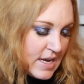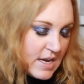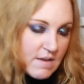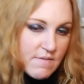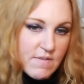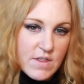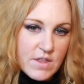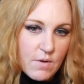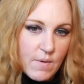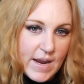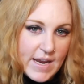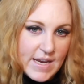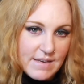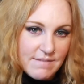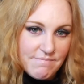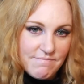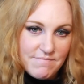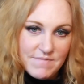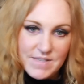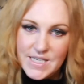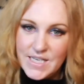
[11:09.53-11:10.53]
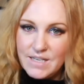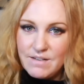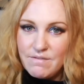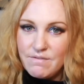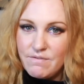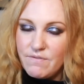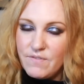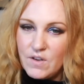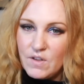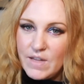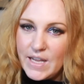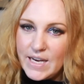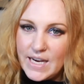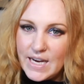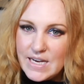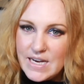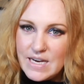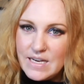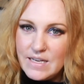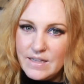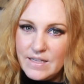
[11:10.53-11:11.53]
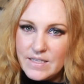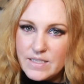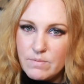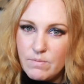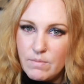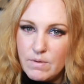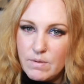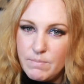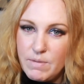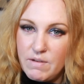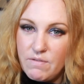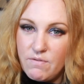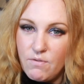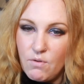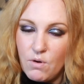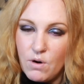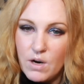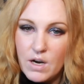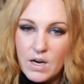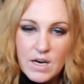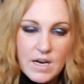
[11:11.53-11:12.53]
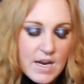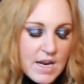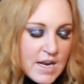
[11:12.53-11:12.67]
even though I didn't feel like I needed this one before,